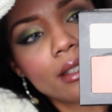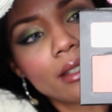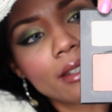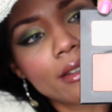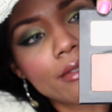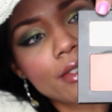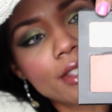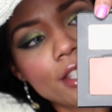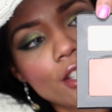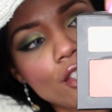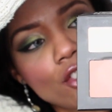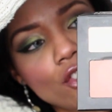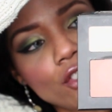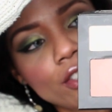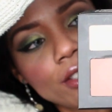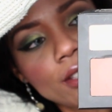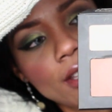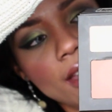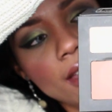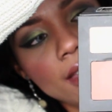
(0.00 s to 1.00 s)

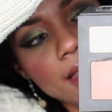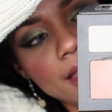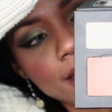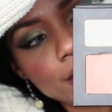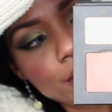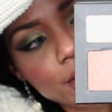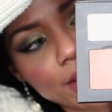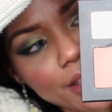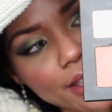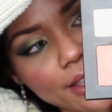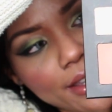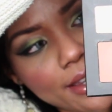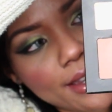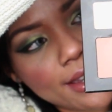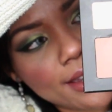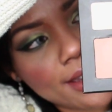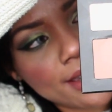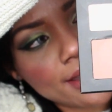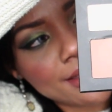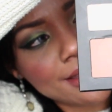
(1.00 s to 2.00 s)
levitation, lyric,
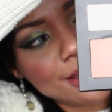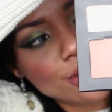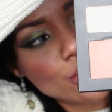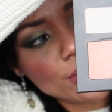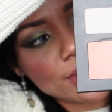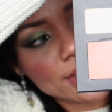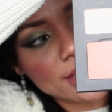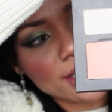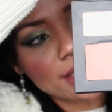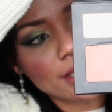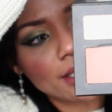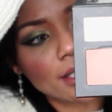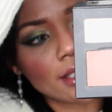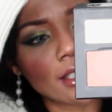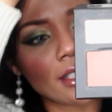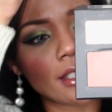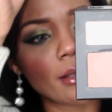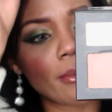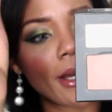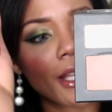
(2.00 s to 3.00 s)
and lucid. And
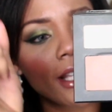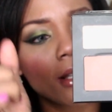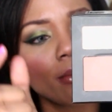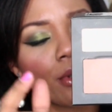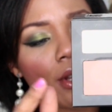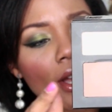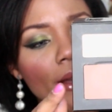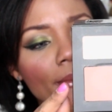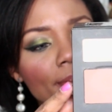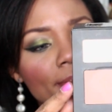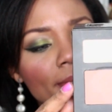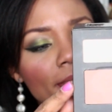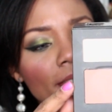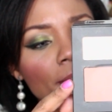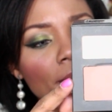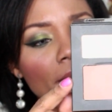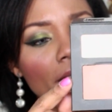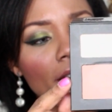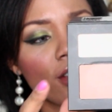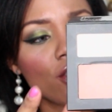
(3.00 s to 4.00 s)
on the bottom you have
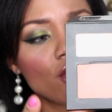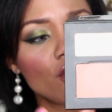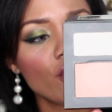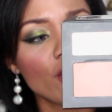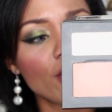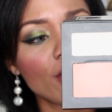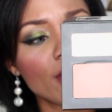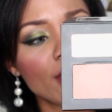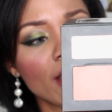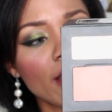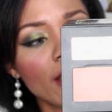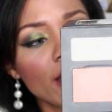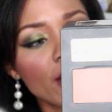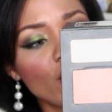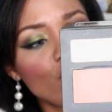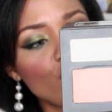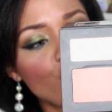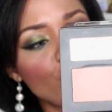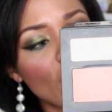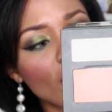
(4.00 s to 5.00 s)
subconscious,
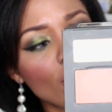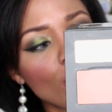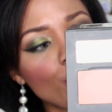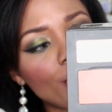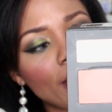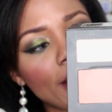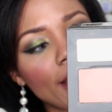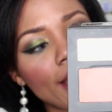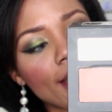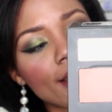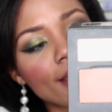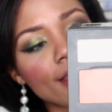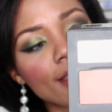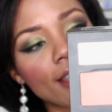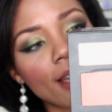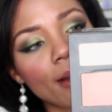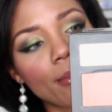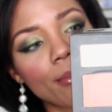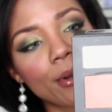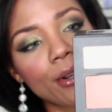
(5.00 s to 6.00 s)
shadow play, and
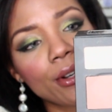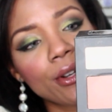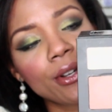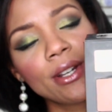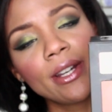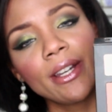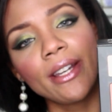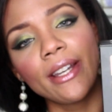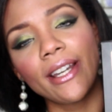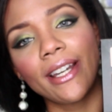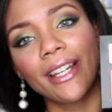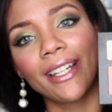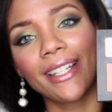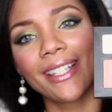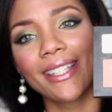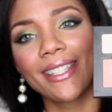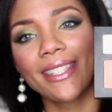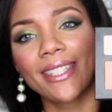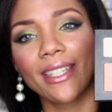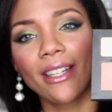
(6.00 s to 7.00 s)
somber.
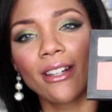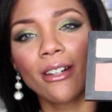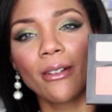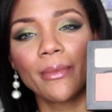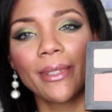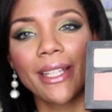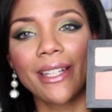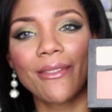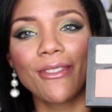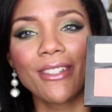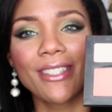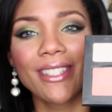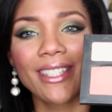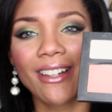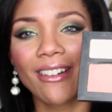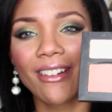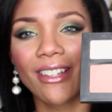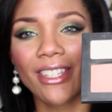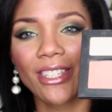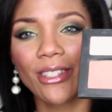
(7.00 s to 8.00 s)
And that was
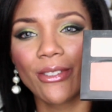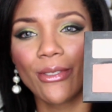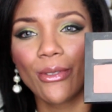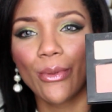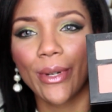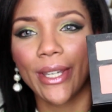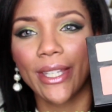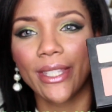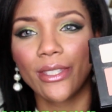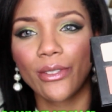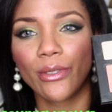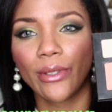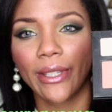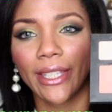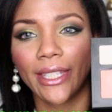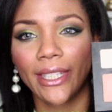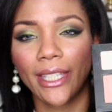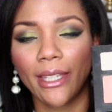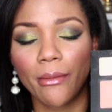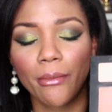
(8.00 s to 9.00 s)
a cute way to
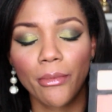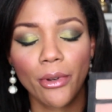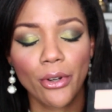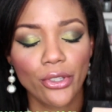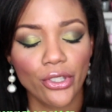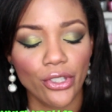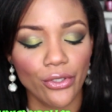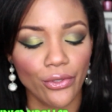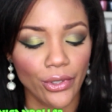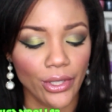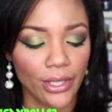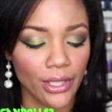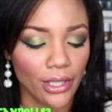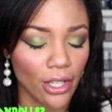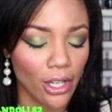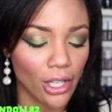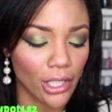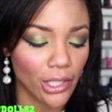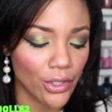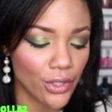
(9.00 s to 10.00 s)
like name her different
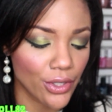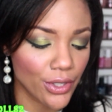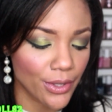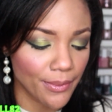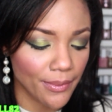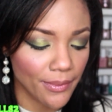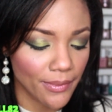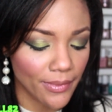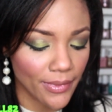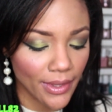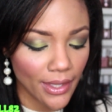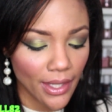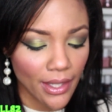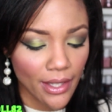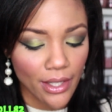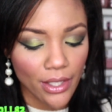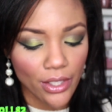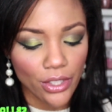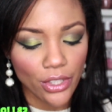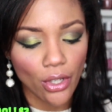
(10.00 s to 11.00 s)
colors.
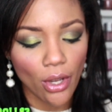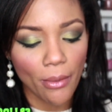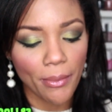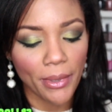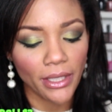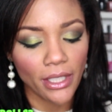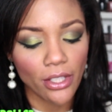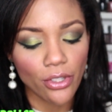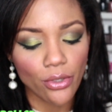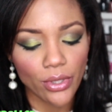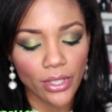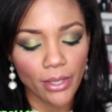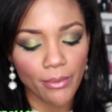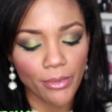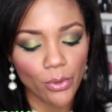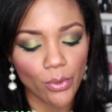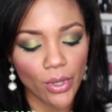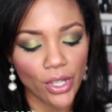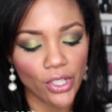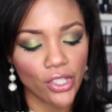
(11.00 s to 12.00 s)
So I'm gonna do some
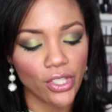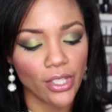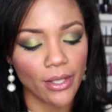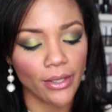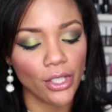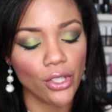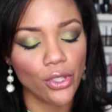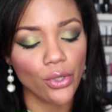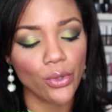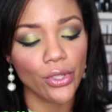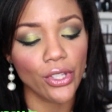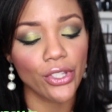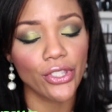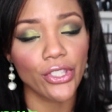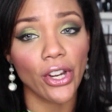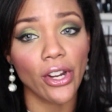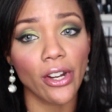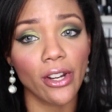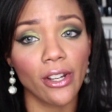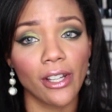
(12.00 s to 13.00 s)
swatches. I'm gonna do the
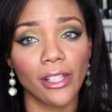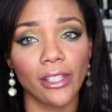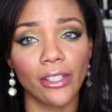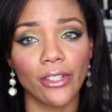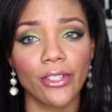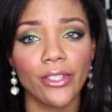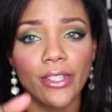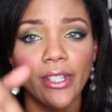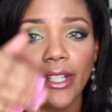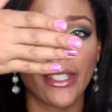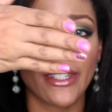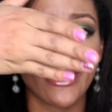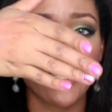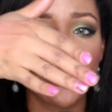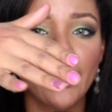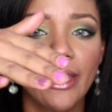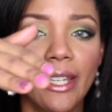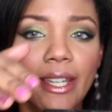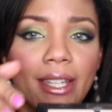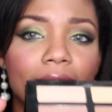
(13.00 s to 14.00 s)
dark colors on
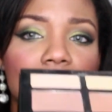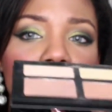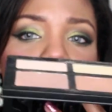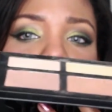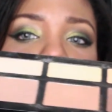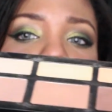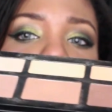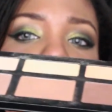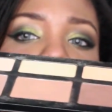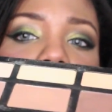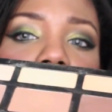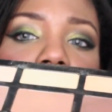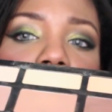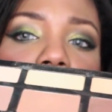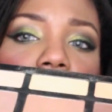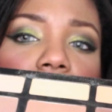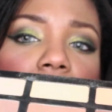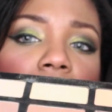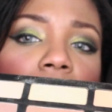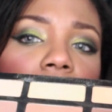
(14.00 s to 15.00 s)
this hand and the light
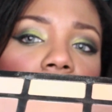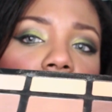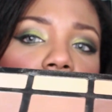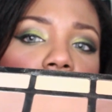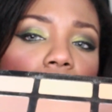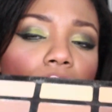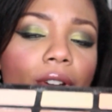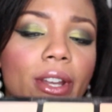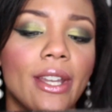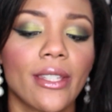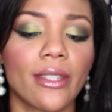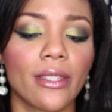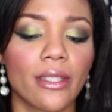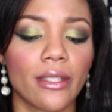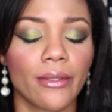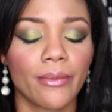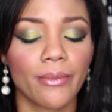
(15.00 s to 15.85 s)
colors on the other hand.